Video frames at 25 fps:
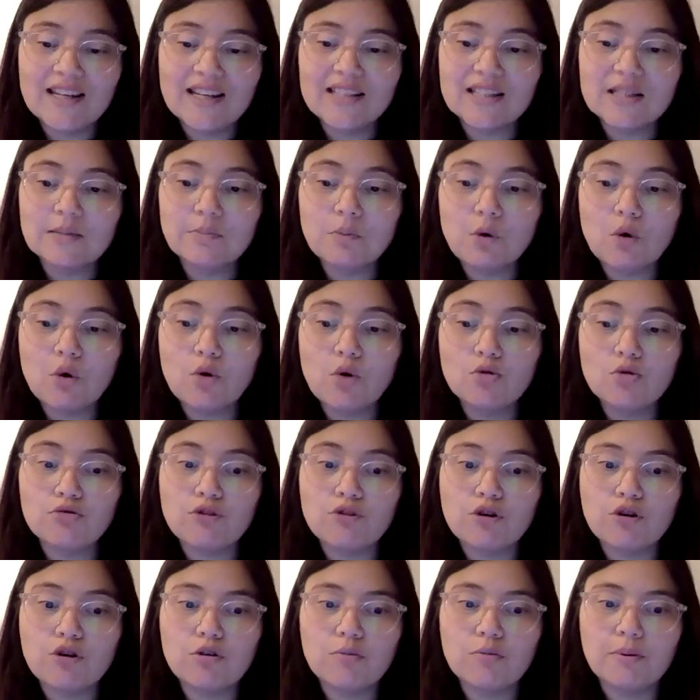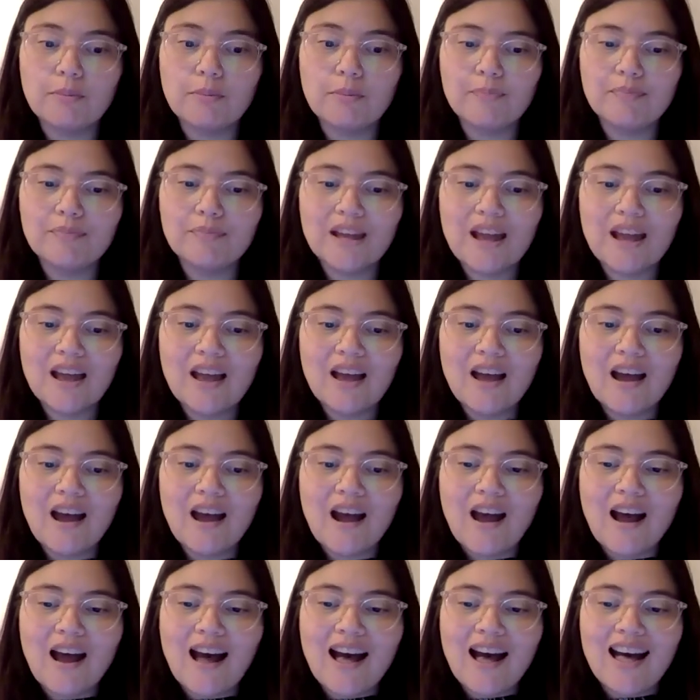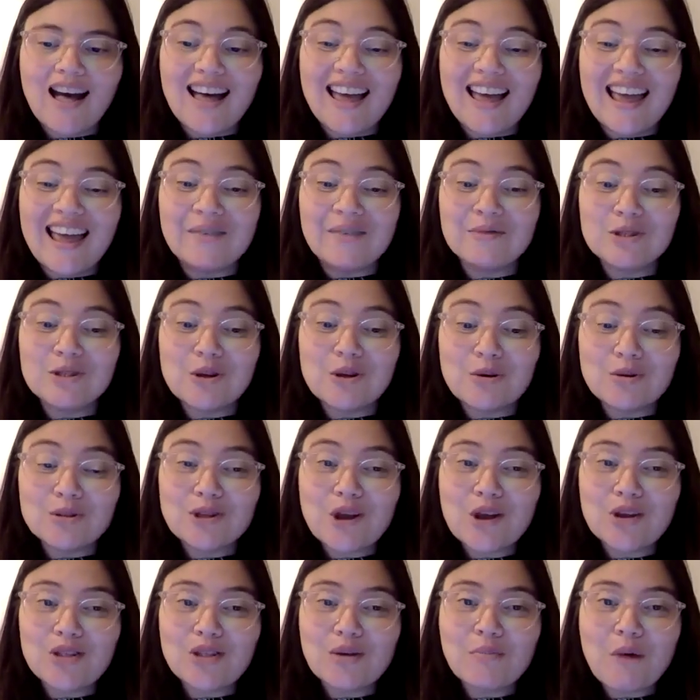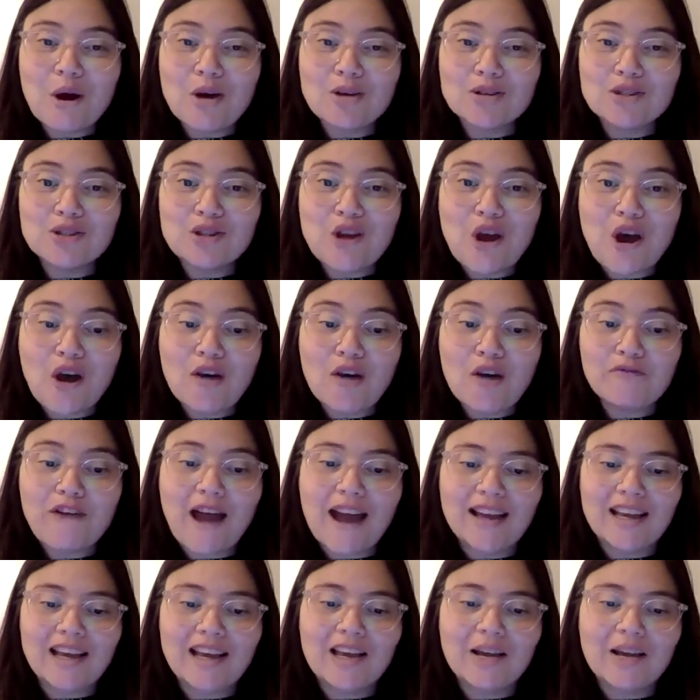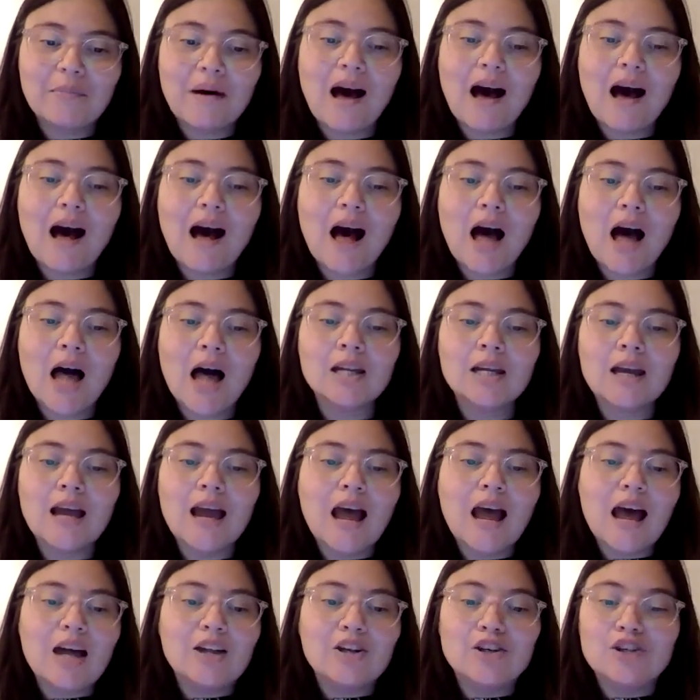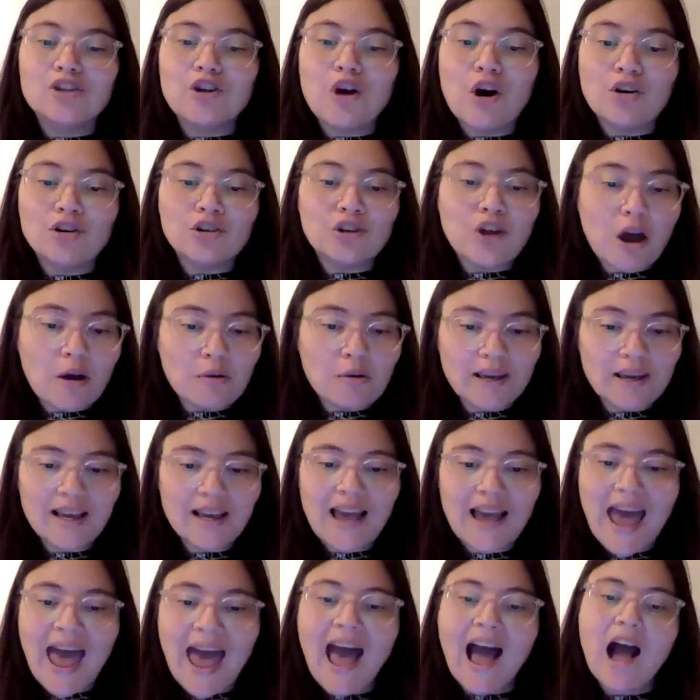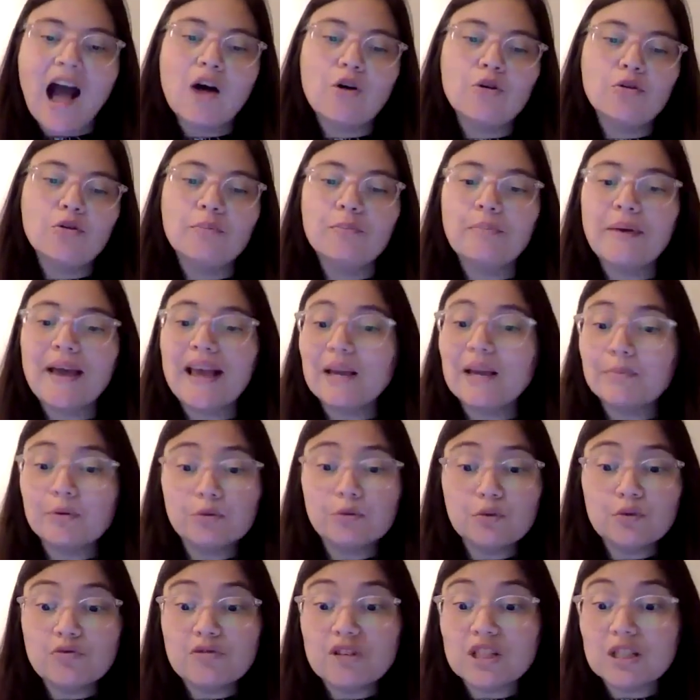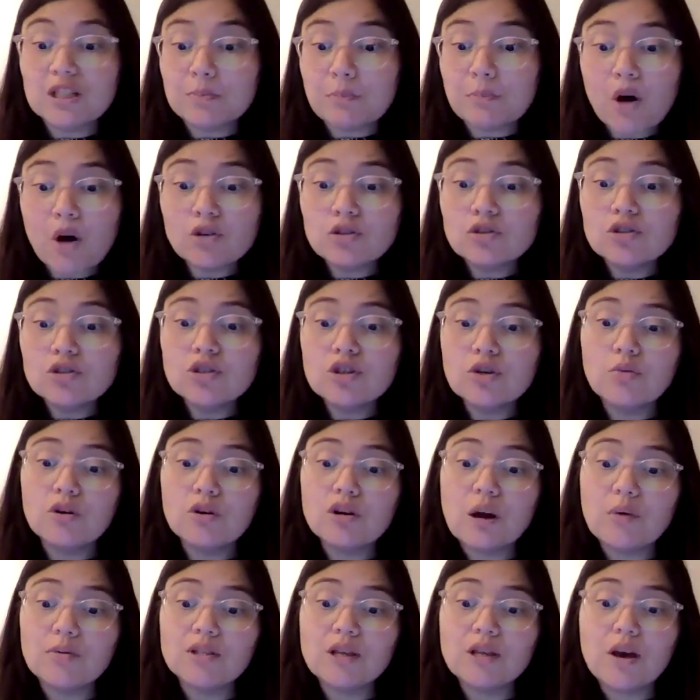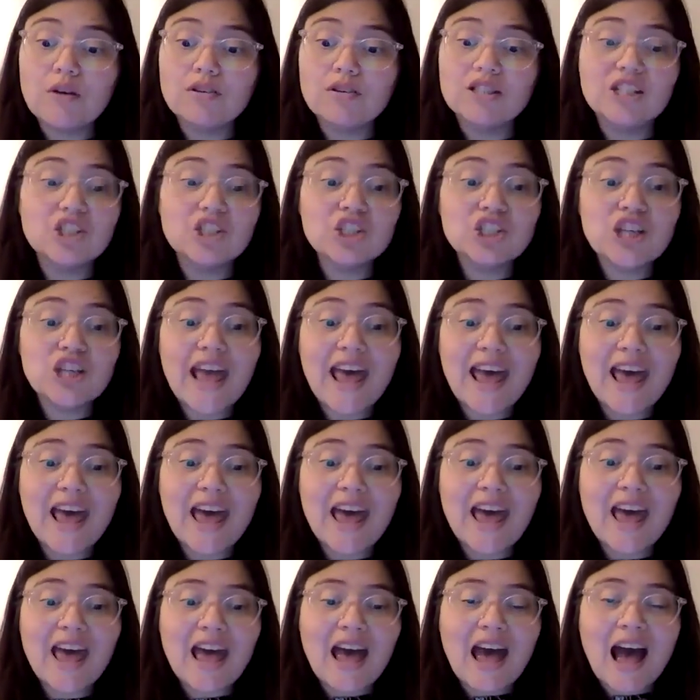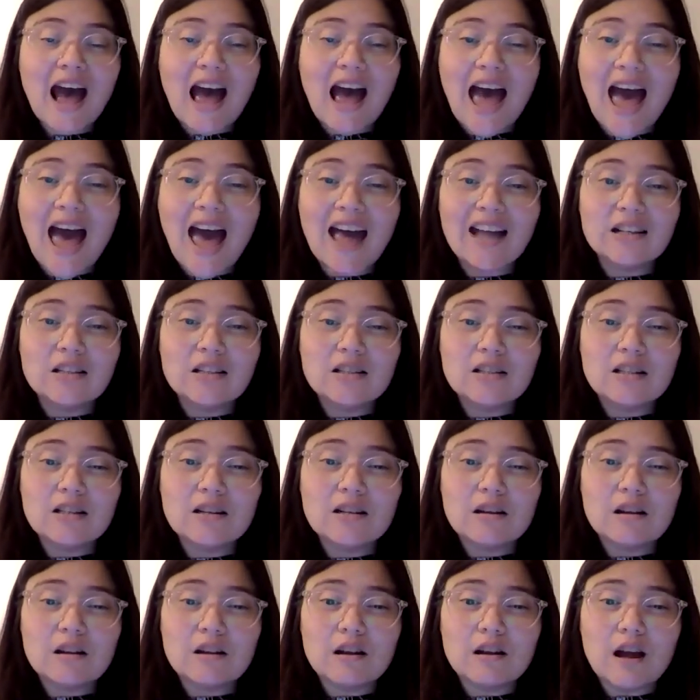in a small group. It was also the most nerve-wracking part, not knowing how people would respond to what I was going to share and